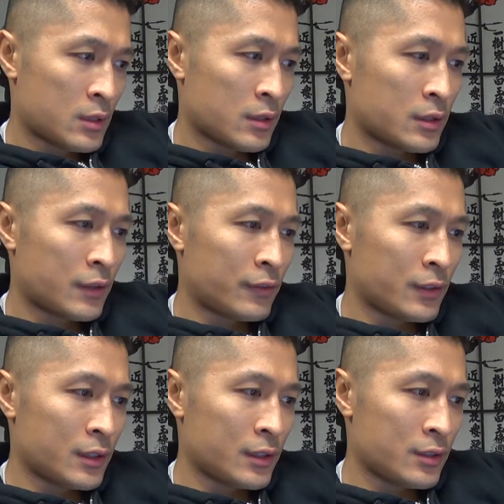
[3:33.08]
I'll
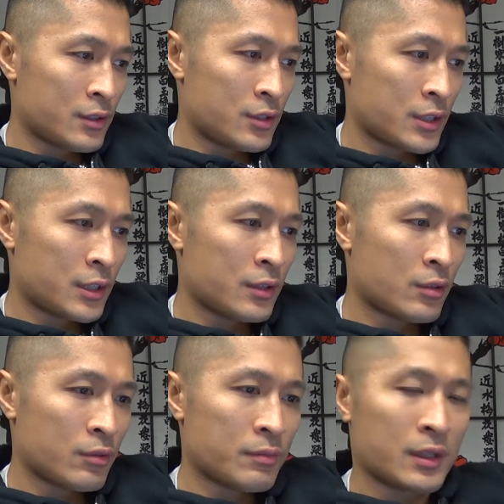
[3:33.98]
definitely let Jenny
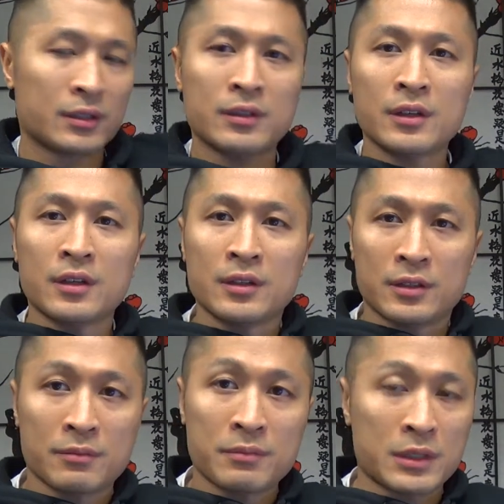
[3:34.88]
know about
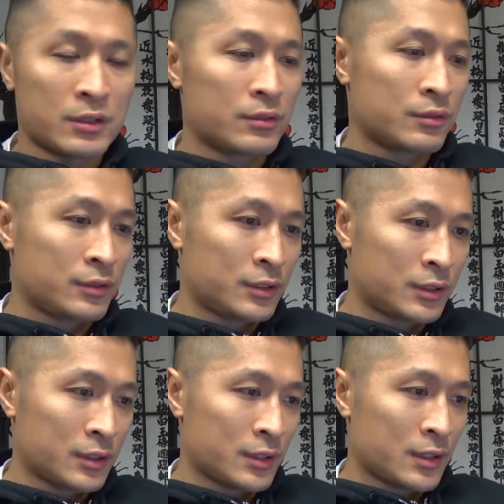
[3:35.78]
the
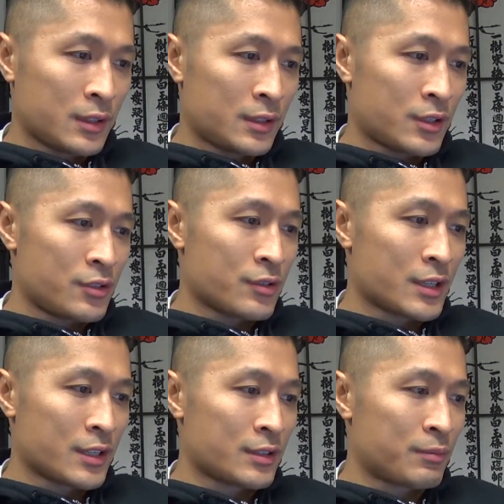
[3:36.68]
meals that you
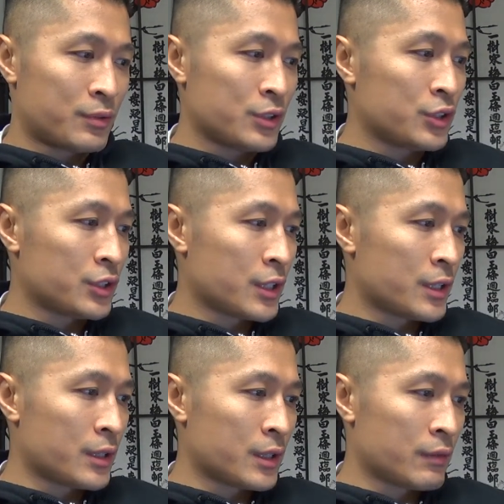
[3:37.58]
guys
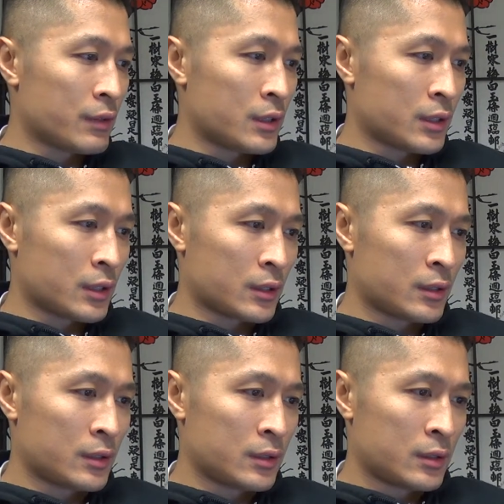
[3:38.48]
appreciated and everything.
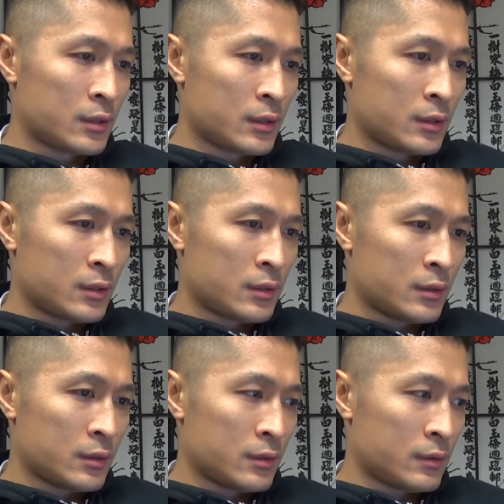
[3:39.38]

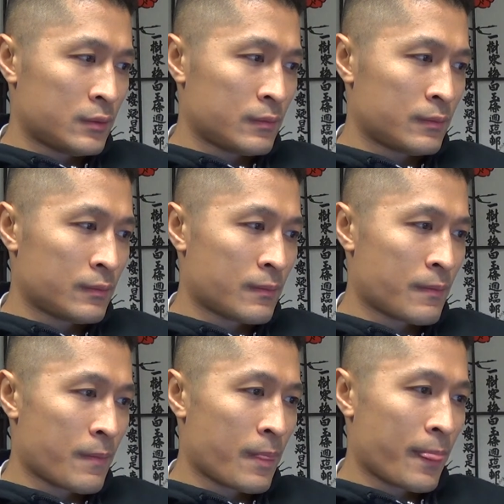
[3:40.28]
Um,
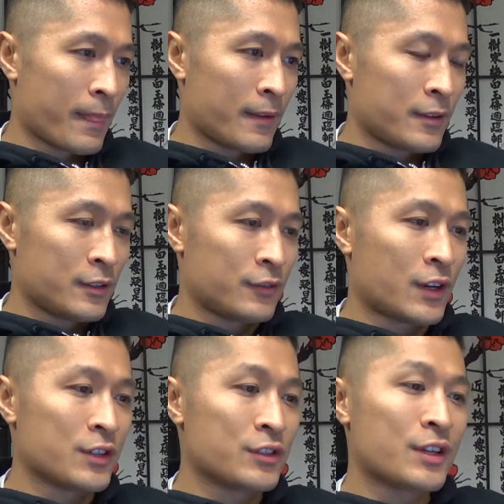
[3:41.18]
as
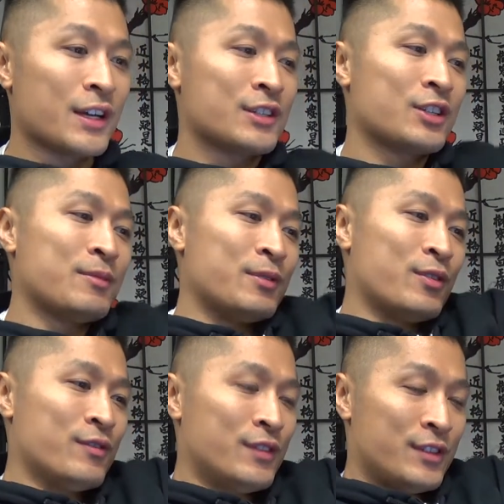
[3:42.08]
far as you guys coming
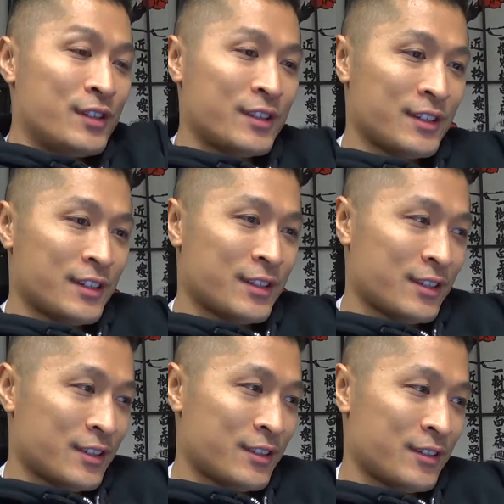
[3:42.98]
over
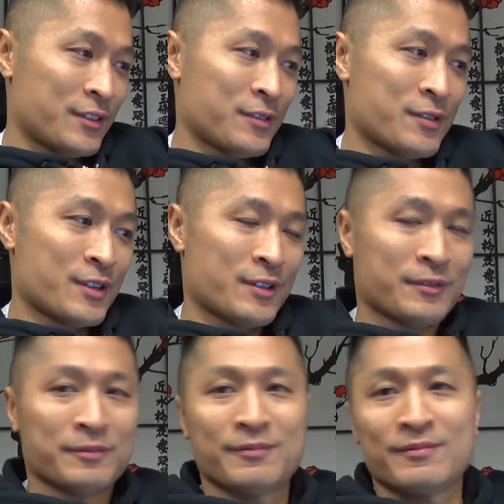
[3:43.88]
to um,